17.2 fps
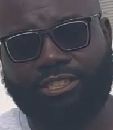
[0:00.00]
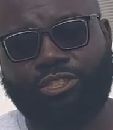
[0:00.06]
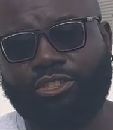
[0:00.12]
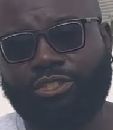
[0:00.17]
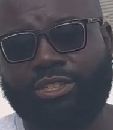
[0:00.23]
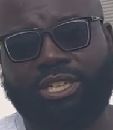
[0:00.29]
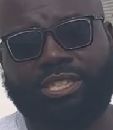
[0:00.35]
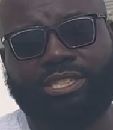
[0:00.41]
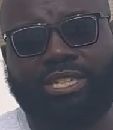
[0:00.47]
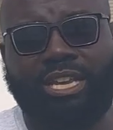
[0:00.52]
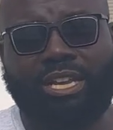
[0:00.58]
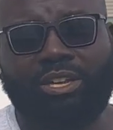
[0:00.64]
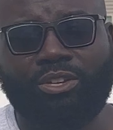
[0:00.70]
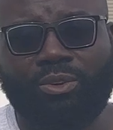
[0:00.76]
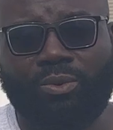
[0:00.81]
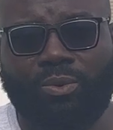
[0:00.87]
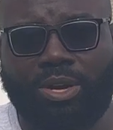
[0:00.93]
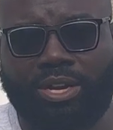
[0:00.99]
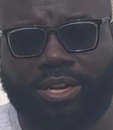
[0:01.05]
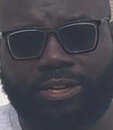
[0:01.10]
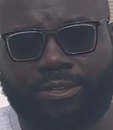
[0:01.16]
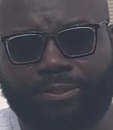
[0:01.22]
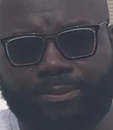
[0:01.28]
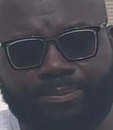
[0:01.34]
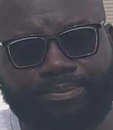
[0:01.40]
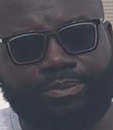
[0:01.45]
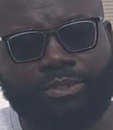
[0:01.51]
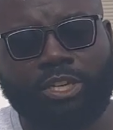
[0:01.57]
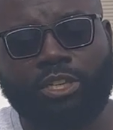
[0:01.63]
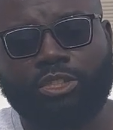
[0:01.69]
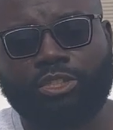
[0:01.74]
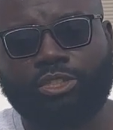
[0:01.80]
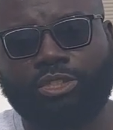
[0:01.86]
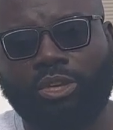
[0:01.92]
sugar is not going to work
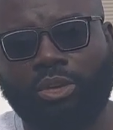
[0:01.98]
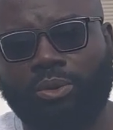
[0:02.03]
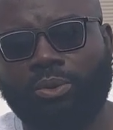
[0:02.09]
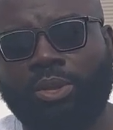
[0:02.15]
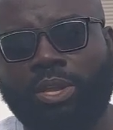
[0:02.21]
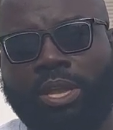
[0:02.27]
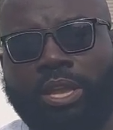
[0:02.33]
so